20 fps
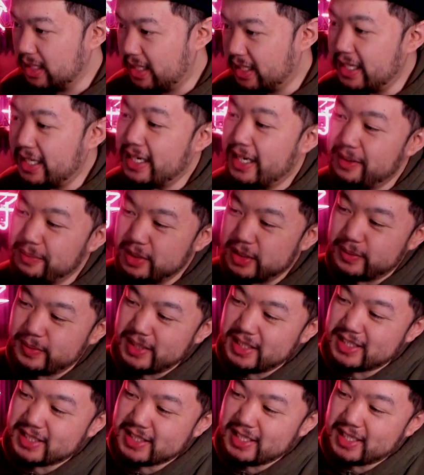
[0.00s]
And then in
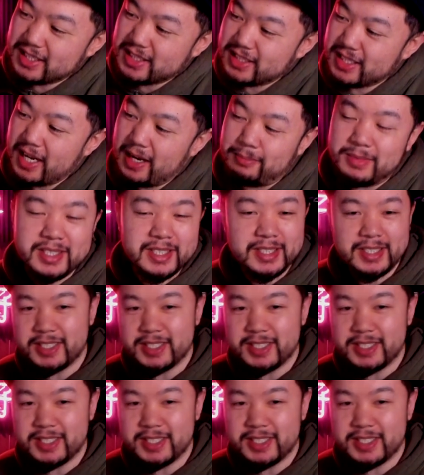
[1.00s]
between the sticks, you got Mr.